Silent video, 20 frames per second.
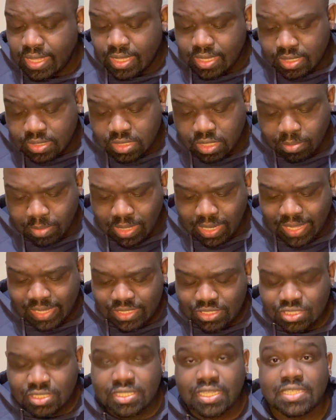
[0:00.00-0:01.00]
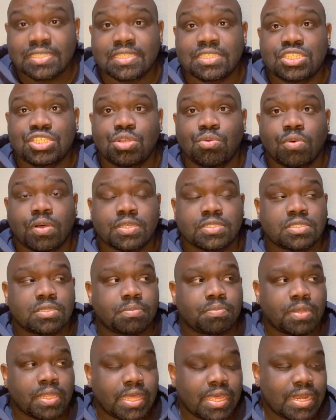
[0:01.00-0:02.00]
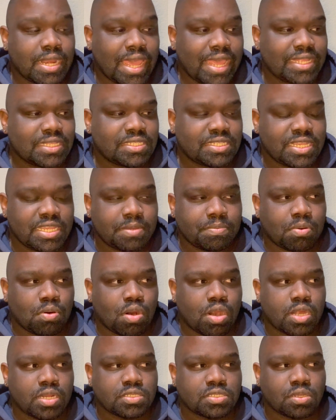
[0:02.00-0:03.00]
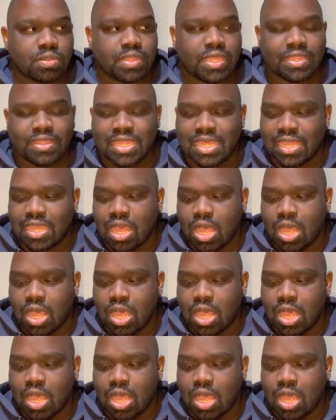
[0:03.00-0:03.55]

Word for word: So Malaysia says that she wants to plan a tea party so that they